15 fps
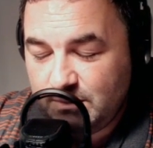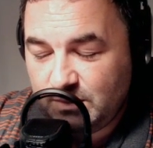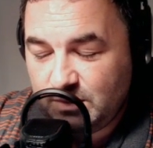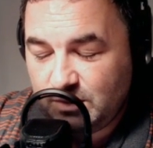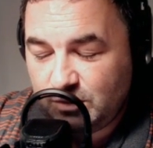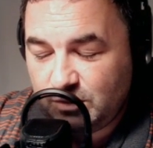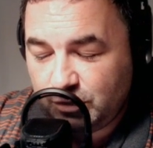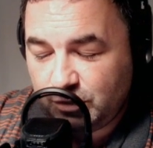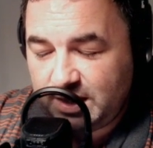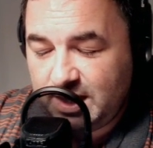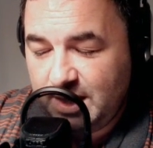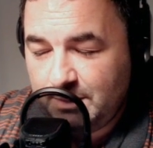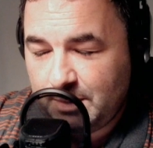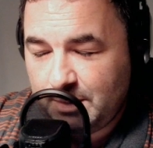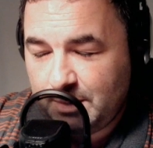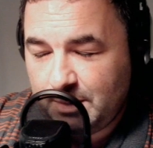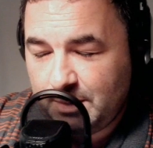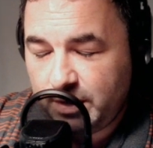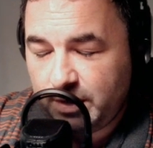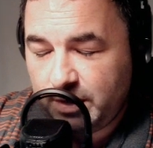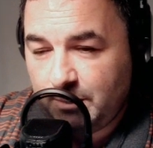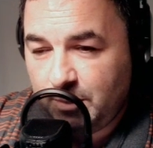Just to keep it
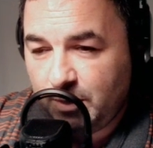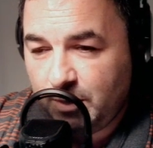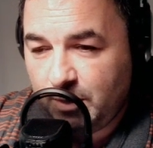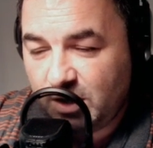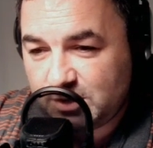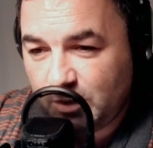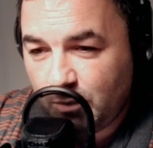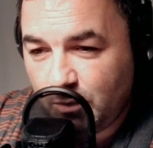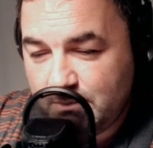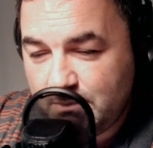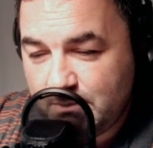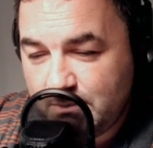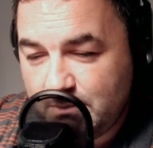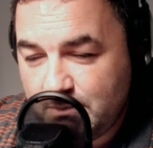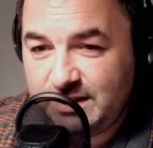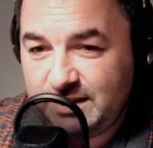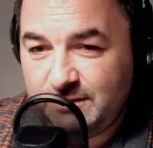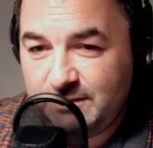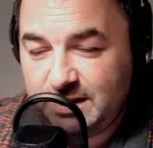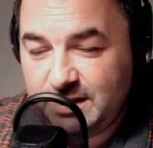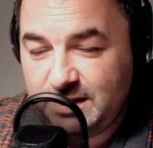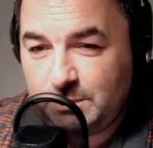going like that, but also mentally
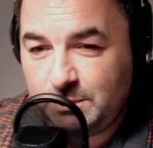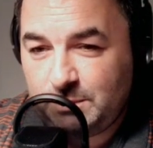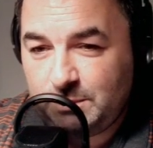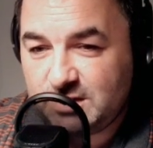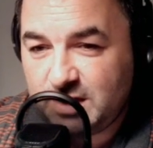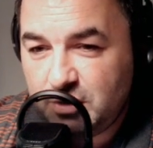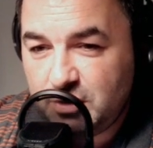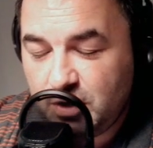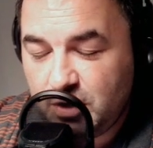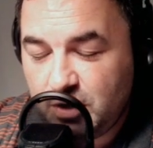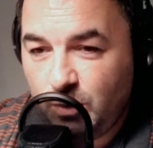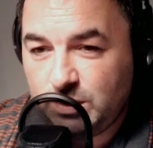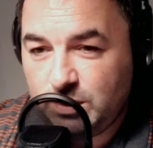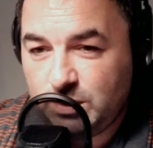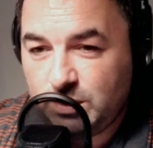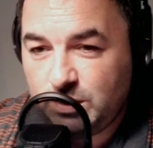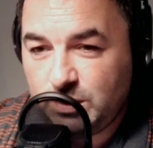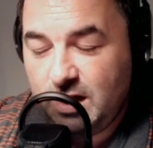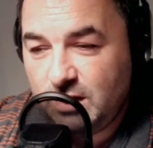for these players to know that